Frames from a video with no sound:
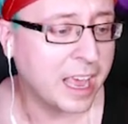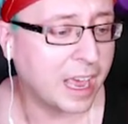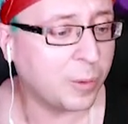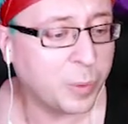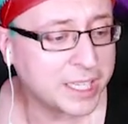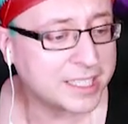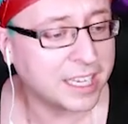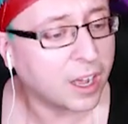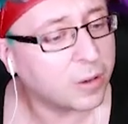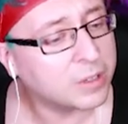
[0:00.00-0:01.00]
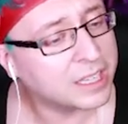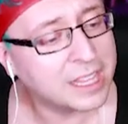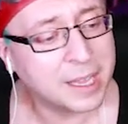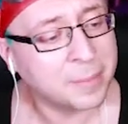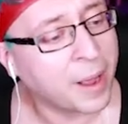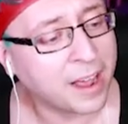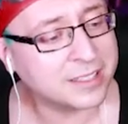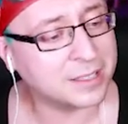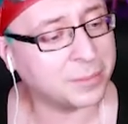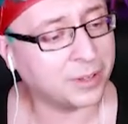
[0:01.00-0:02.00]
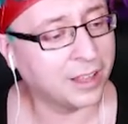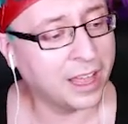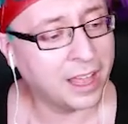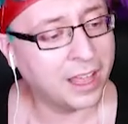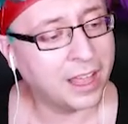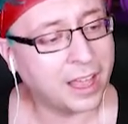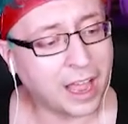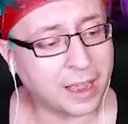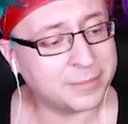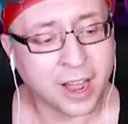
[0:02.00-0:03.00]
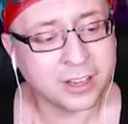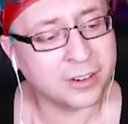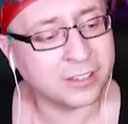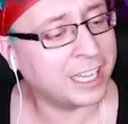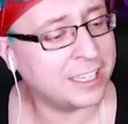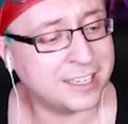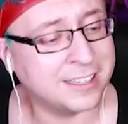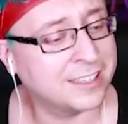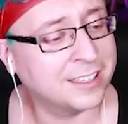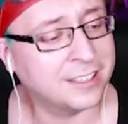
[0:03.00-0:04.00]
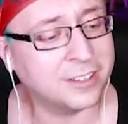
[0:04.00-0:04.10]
and we seek only the impossible. I'm not your legend.